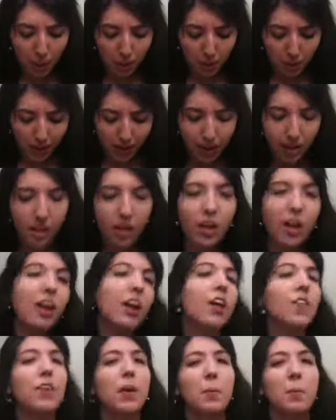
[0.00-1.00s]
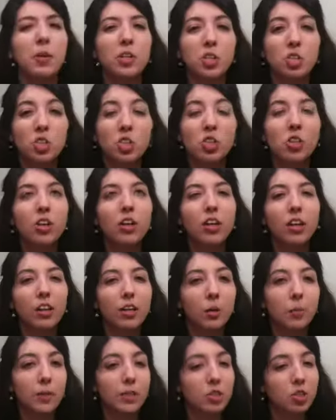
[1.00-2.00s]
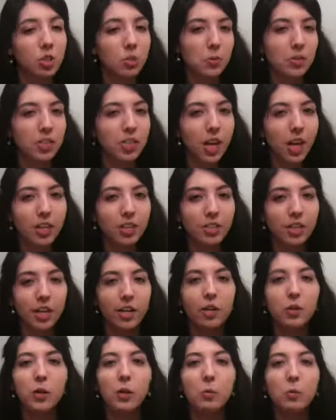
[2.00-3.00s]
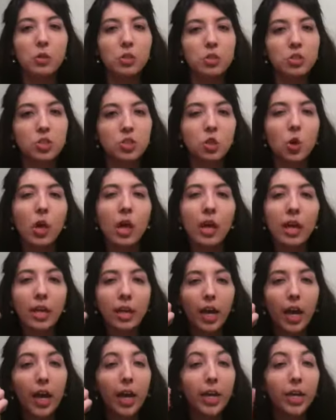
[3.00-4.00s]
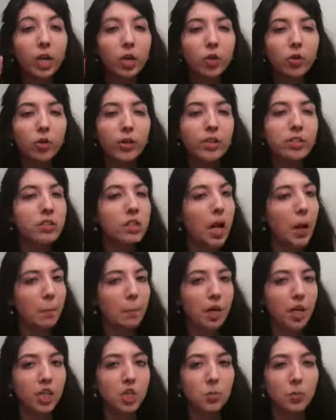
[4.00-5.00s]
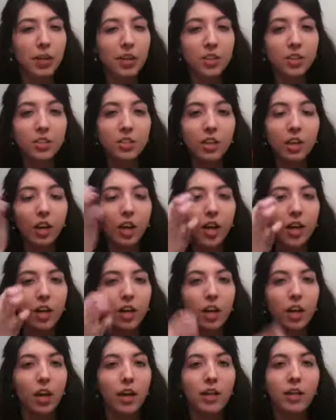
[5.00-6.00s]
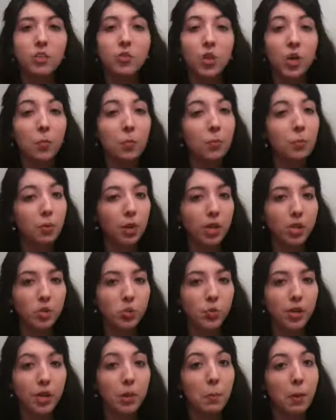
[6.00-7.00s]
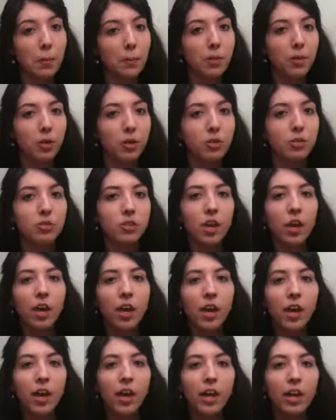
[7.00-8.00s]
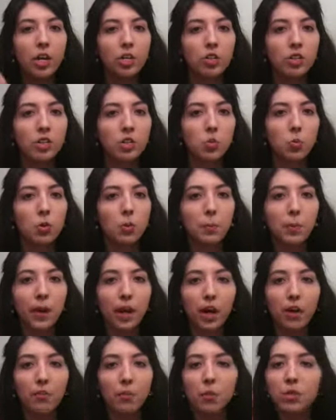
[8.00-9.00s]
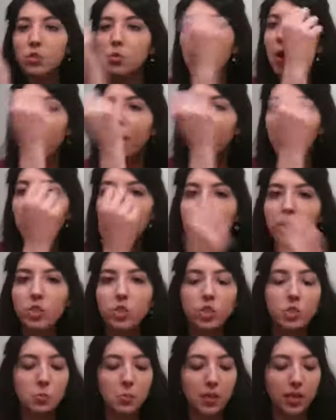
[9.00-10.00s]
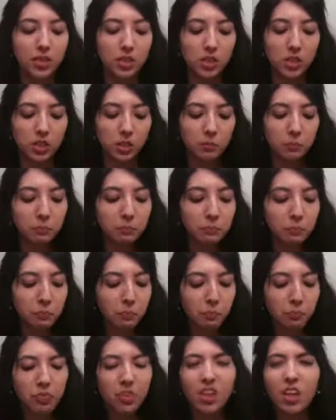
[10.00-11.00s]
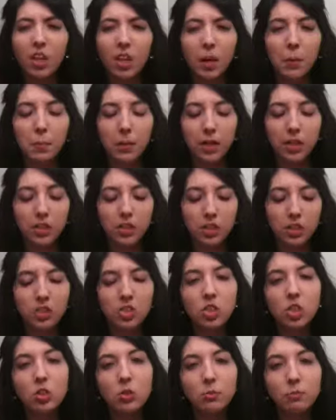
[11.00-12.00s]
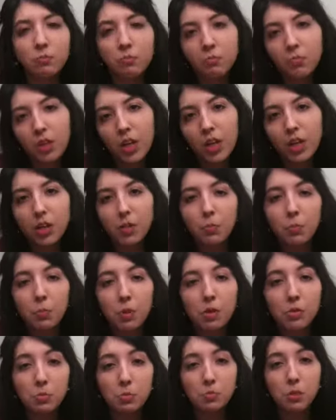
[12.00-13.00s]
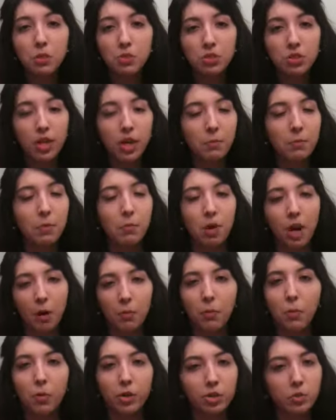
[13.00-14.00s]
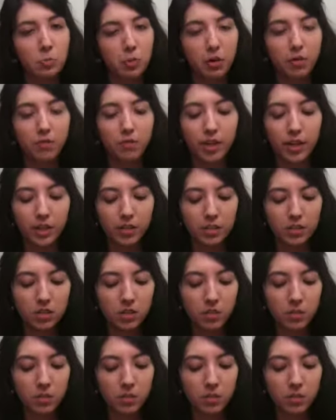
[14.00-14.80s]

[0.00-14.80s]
if I put a little bit too much eyeshadow, it will still kind of crease, not much, but just a light line. So I keep a brush in my purse, and I'll just whip it out every once in a while, make sure it's blended. But it's still, most of the time the primer works perfect.